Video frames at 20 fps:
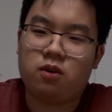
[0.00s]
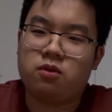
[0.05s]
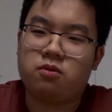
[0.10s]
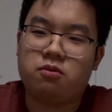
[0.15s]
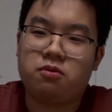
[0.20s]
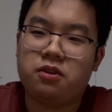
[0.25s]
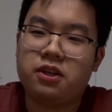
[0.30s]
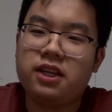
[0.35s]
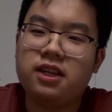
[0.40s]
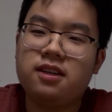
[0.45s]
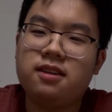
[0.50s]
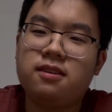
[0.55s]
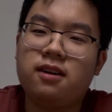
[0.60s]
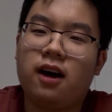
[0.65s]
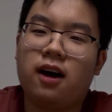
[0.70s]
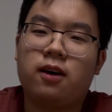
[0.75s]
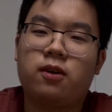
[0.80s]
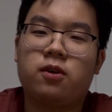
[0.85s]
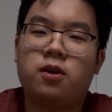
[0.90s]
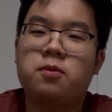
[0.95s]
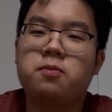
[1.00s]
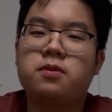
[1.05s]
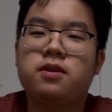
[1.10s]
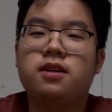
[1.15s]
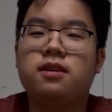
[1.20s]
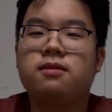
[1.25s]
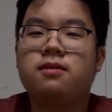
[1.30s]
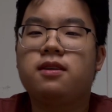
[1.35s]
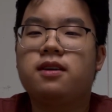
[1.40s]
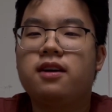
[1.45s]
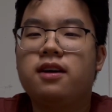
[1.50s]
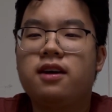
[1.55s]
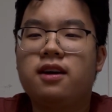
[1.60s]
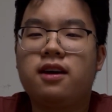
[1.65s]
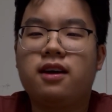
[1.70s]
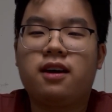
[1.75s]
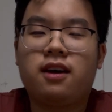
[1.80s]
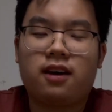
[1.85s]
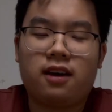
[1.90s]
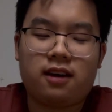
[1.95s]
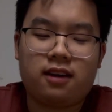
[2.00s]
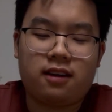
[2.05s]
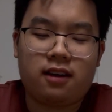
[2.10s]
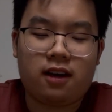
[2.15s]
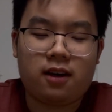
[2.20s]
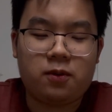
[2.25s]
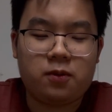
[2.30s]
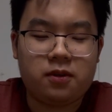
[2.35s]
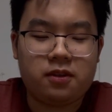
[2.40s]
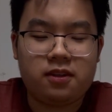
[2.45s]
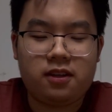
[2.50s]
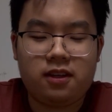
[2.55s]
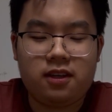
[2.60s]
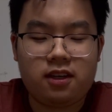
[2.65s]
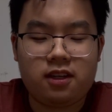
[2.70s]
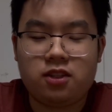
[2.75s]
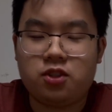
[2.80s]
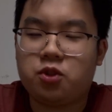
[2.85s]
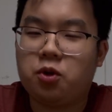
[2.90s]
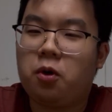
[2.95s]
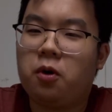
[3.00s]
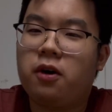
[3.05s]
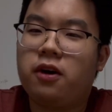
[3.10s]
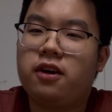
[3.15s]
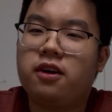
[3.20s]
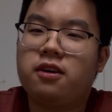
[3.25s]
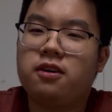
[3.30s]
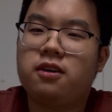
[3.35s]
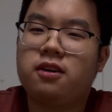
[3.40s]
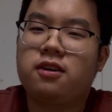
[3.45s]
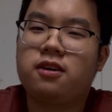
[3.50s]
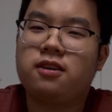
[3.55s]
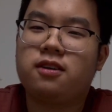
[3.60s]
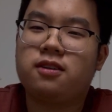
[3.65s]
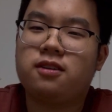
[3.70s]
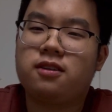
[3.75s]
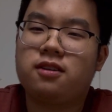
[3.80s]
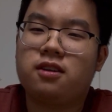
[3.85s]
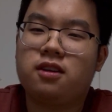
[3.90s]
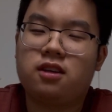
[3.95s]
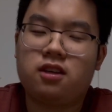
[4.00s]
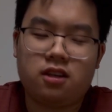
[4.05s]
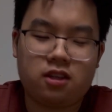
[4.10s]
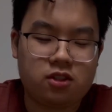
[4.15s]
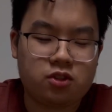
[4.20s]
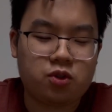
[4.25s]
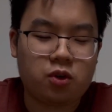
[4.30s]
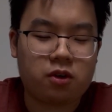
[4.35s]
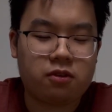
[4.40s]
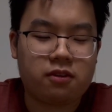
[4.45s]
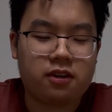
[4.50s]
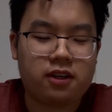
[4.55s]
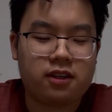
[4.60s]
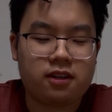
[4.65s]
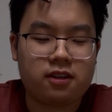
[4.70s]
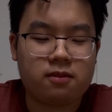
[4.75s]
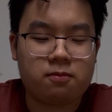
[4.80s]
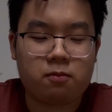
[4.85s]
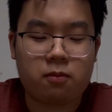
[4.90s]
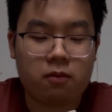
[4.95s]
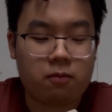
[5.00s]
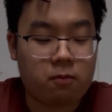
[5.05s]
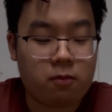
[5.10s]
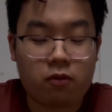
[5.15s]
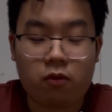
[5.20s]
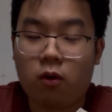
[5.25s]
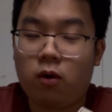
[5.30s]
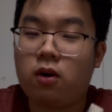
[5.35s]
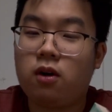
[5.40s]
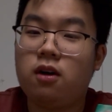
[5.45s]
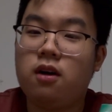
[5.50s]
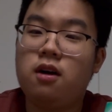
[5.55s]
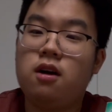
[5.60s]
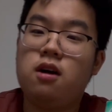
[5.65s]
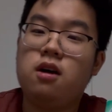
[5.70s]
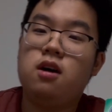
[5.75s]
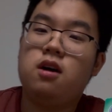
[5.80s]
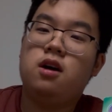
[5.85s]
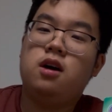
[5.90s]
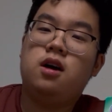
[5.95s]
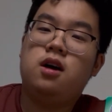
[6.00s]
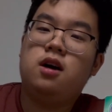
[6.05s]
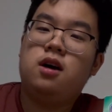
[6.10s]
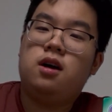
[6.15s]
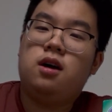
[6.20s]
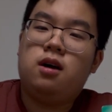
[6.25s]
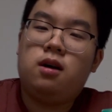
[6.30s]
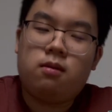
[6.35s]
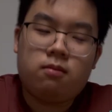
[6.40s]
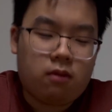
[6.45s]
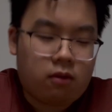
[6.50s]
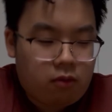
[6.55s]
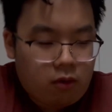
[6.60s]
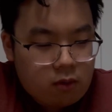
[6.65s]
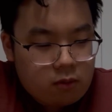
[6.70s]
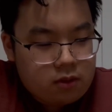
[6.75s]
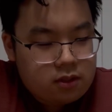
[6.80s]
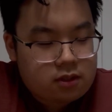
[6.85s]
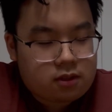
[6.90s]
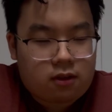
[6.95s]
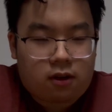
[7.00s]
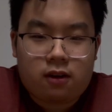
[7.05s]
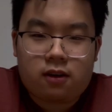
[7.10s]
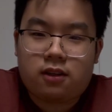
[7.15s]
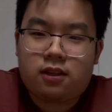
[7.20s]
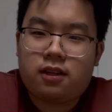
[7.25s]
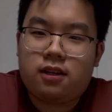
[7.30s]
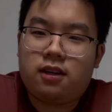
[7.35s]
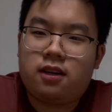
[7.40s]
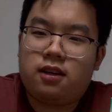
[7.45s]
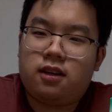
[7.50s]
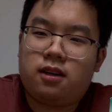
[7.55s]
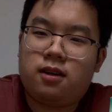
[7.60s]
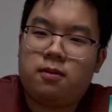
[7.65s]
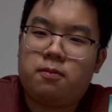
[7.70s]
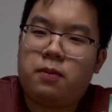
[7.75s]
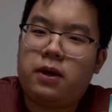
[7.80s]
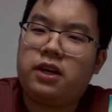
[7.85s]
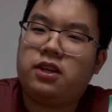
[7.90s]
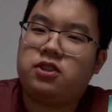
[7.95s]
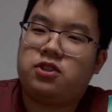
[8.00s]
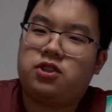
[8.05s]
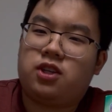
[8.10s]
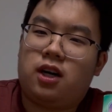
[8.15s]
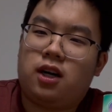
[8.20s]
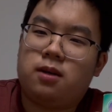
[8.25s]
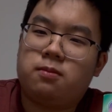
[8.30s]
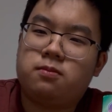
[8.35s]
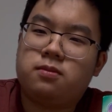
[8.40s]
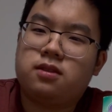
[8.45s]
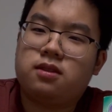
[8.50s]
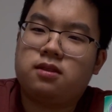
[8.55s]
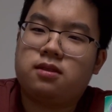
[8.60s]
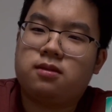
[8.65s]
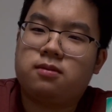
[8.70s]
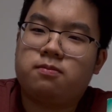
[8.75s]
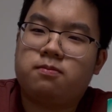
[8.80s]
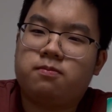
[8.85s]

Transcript: read it, I would open it, and I would enjoy reading it. But before we start, Paint Jobs.